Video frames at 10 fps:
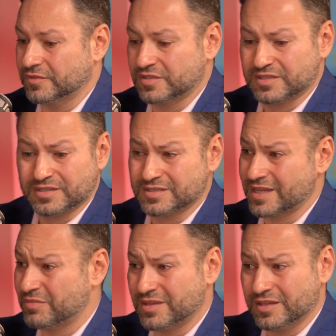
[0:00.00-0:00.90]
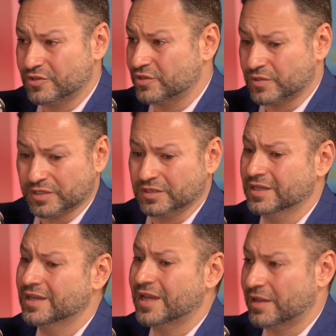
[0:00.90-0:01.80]
it's the same thing you're doing,
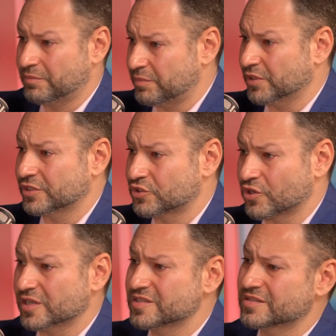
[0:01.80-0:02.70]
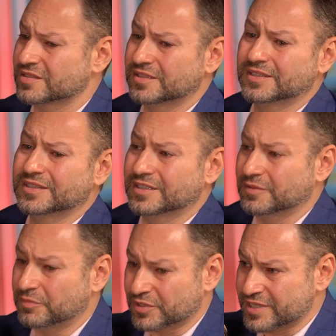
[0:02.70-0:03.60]
building trust,
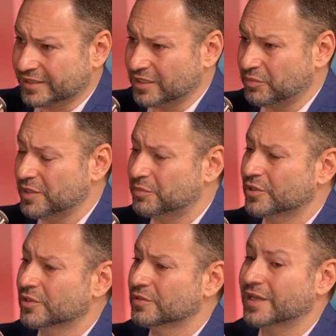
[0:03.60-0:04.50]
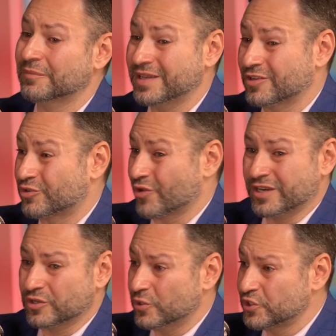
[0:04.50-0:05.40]
protecting people, and being a
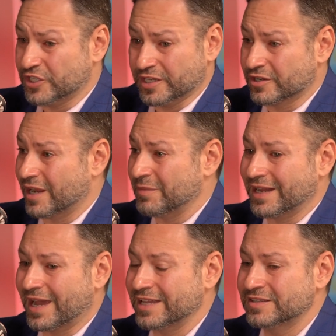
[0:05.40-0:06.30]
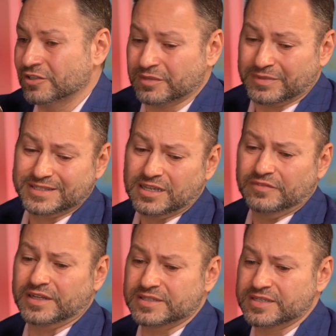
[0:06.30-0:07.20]
great negotiator. I mean, I look at
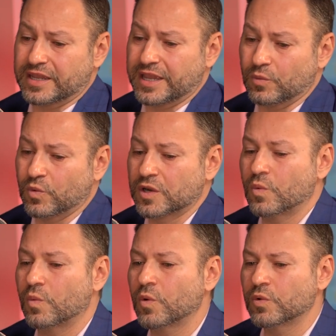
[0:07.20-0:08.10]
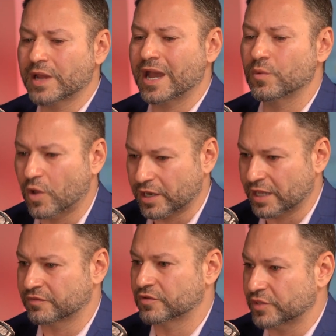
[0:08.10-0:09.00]
myself and I say, hey, what would I want
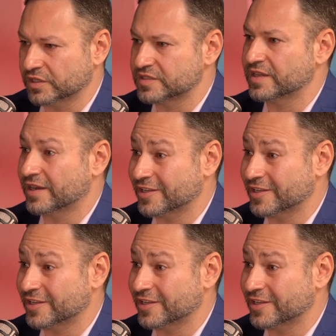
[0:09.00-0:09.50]
out of a real estate